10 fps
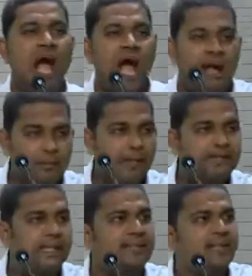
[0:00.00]
I am
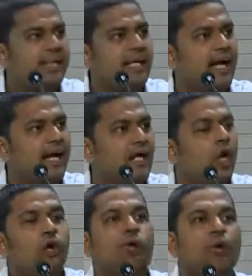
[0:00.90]
asking Satya
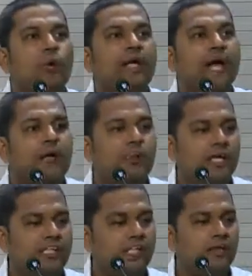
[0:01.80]
to do
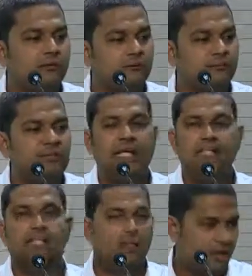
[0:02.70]
calculation, that
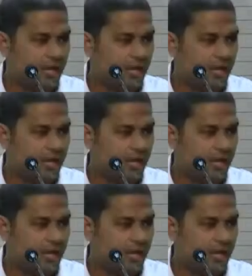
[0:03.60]
is,